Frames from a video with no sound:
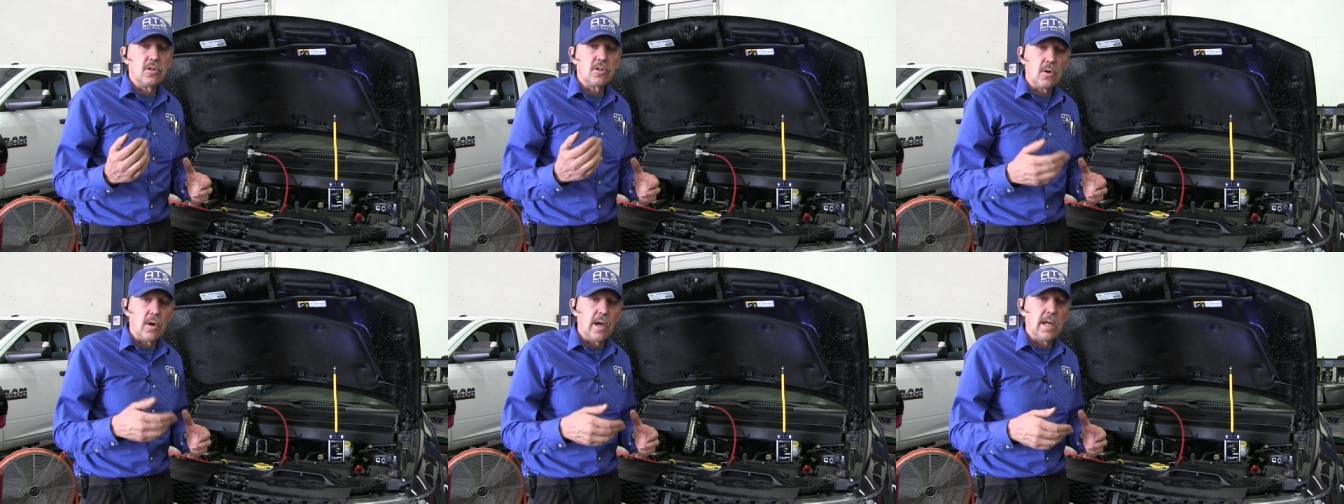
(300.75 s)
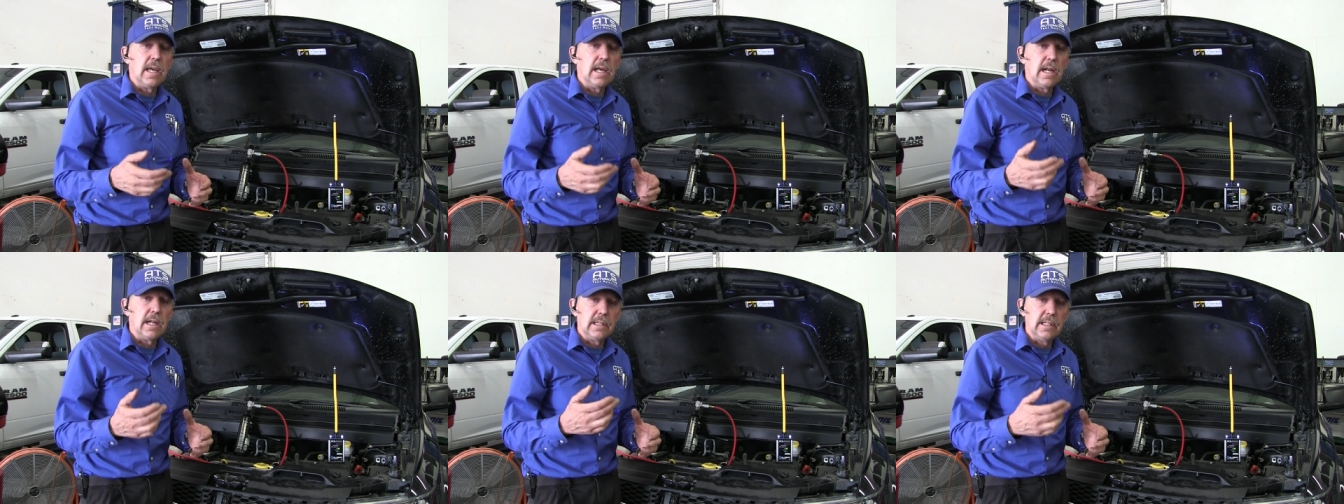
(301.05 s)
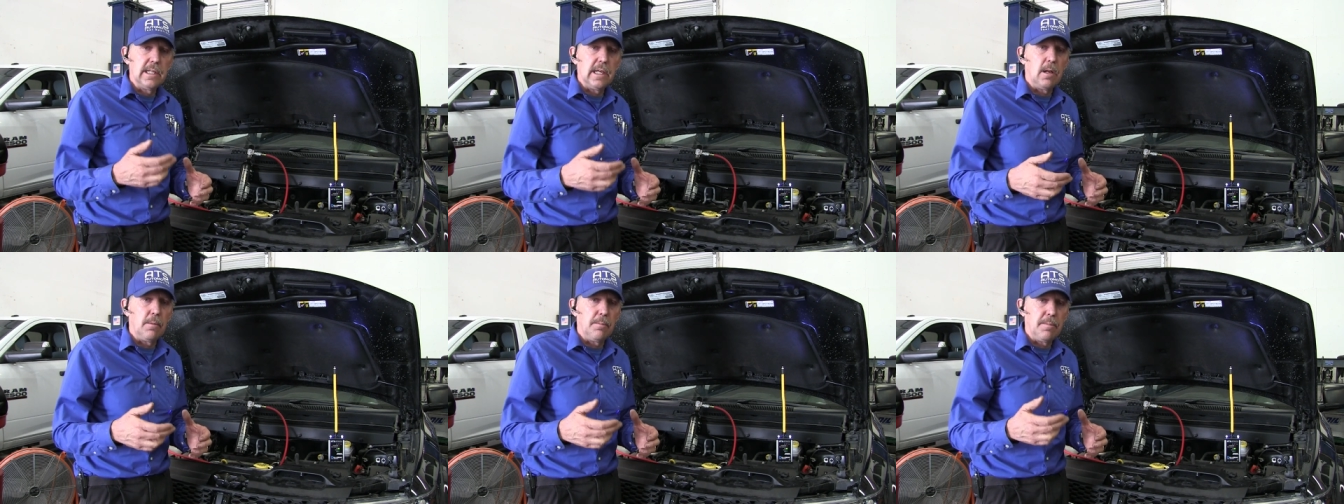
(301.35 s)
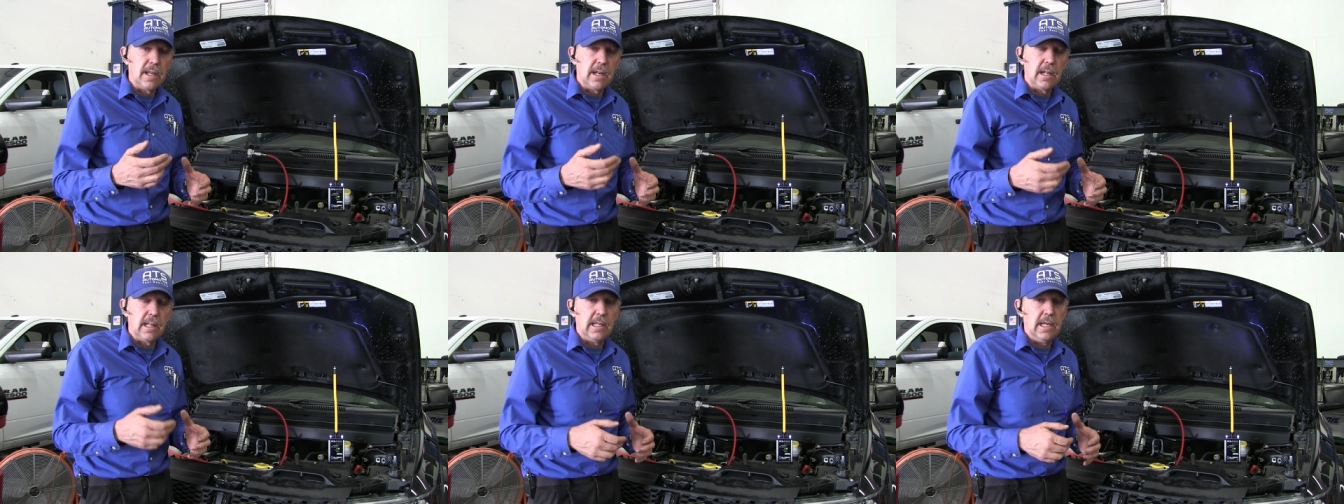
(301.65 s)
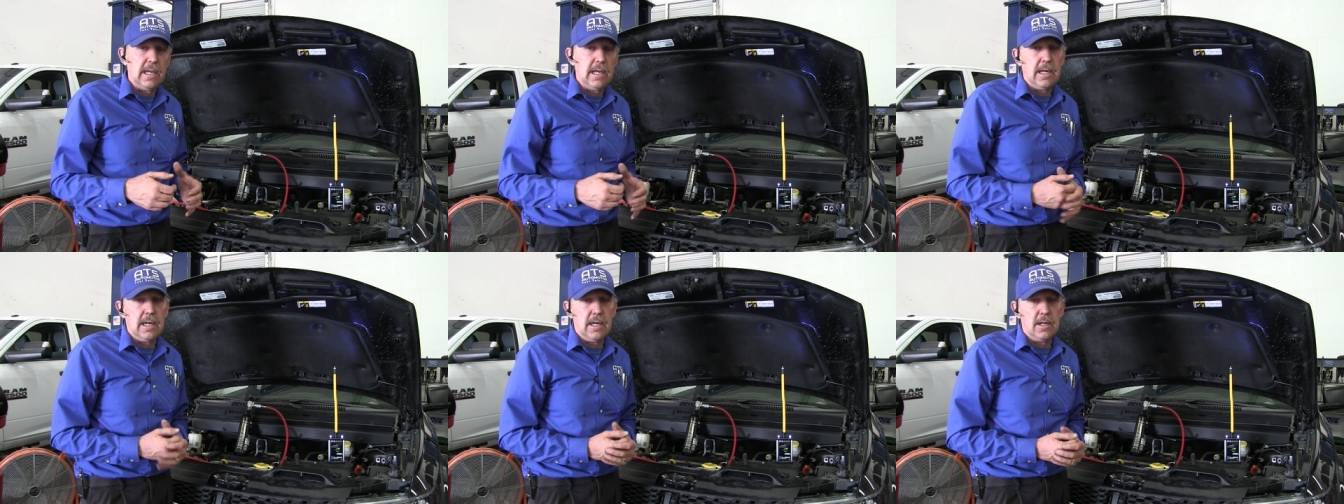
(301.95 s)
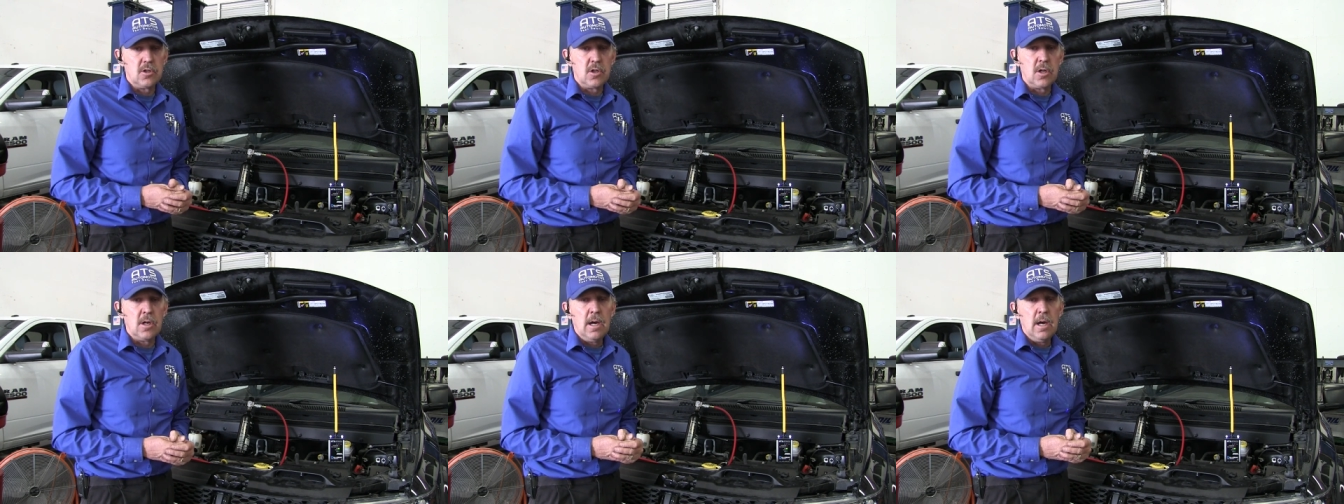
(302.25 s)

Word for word: so I get a little bit of leakage.